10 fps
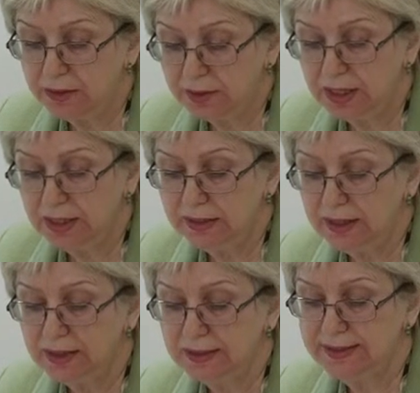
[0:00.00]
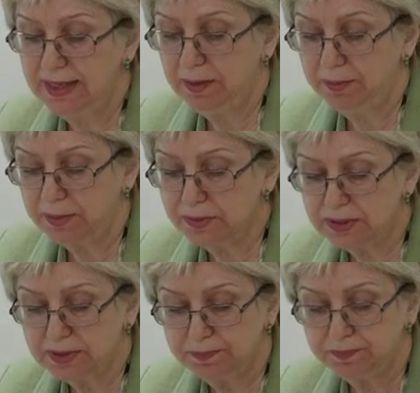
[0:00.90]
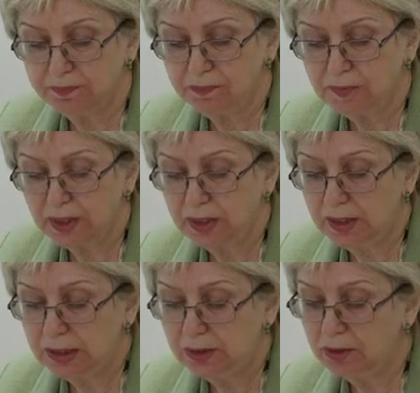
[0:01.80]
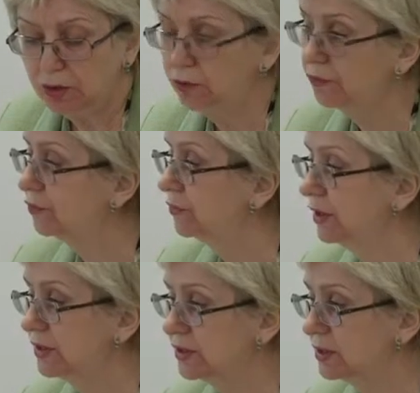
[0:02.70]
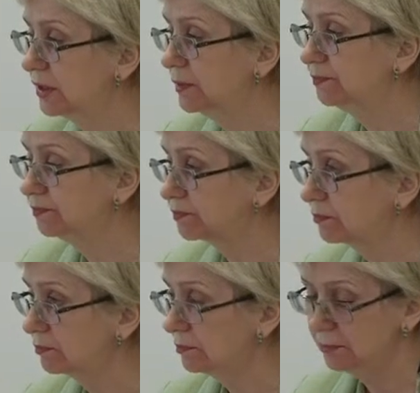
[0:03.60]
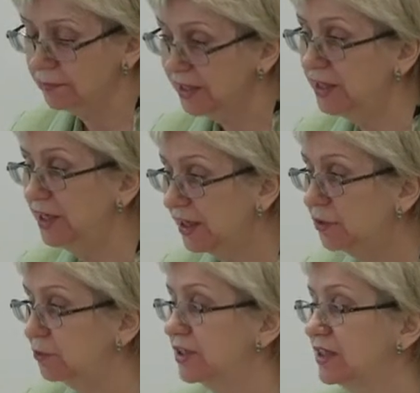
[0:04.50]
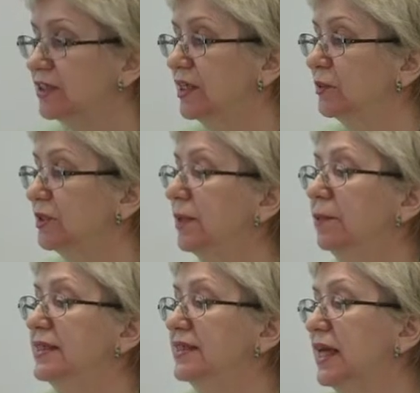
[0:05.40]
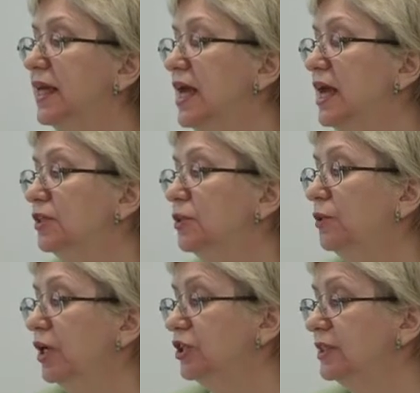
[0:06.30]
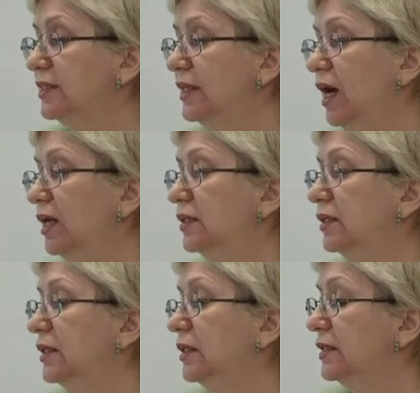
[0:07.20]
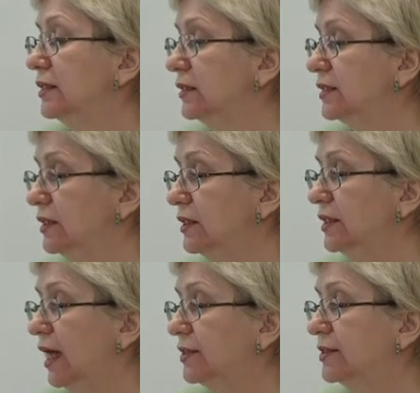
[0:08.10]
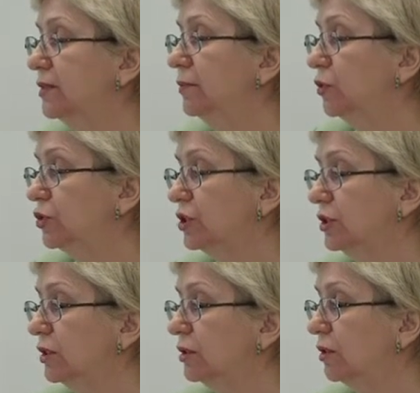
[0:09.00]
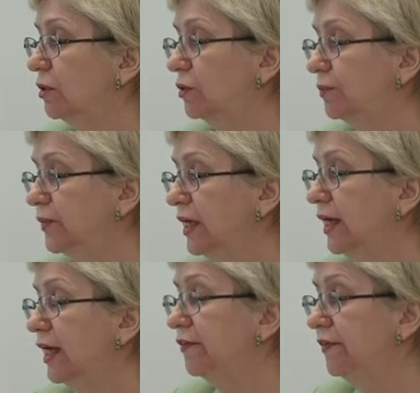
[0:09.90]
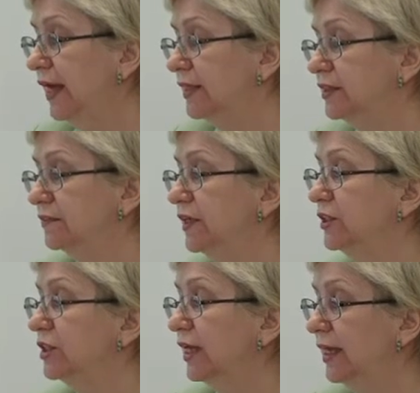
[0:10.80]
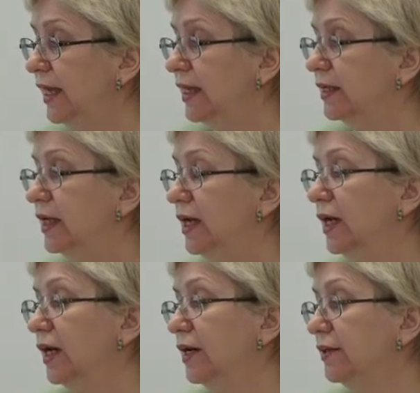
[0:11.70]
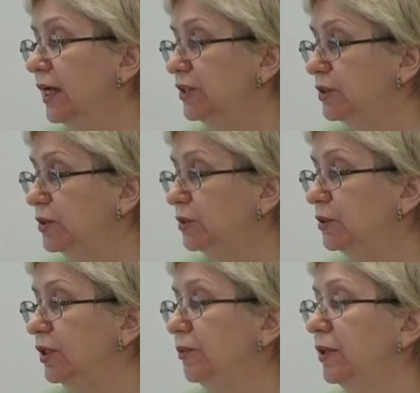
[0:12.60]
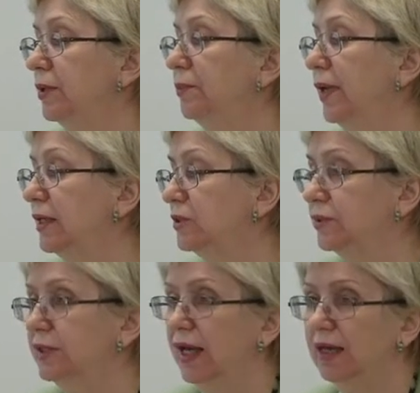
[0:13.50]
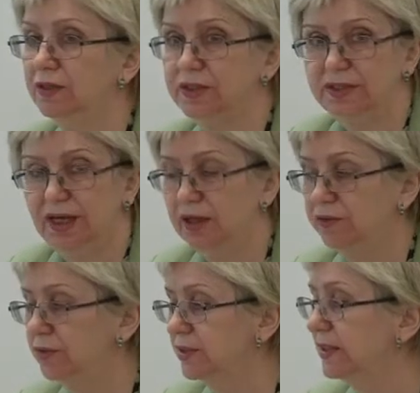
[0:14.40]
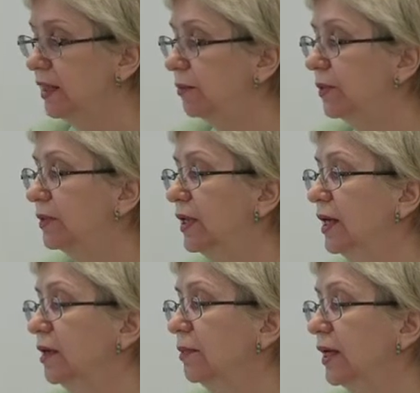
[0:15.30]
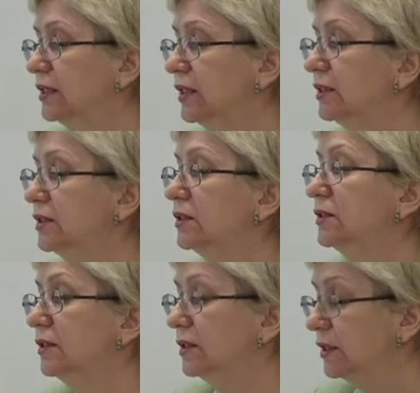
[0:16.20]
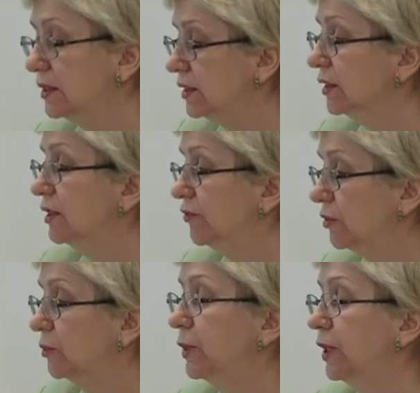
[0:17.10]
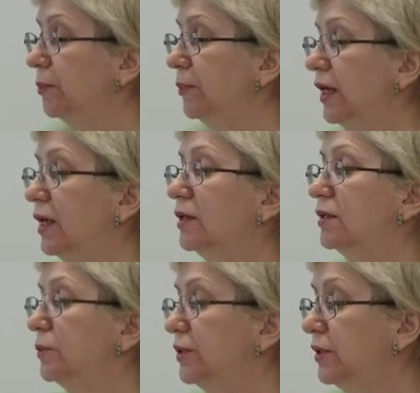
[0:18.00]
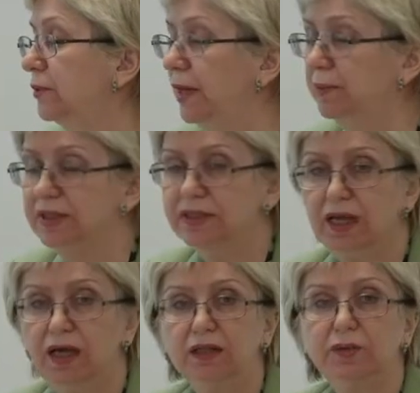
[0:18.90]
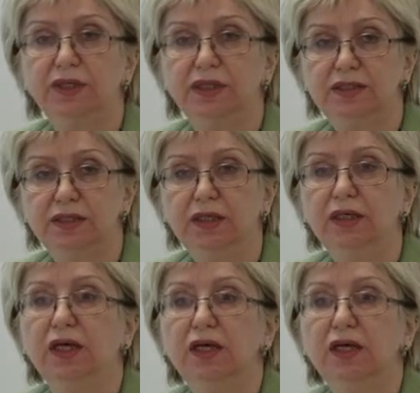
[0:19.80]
are another examples of these inaccuracies, I may say. So Russian style is considered as emotional or affective, and again, that's true if we compare it with Anglo style, for example, but if we compare with the Arabic style, we can see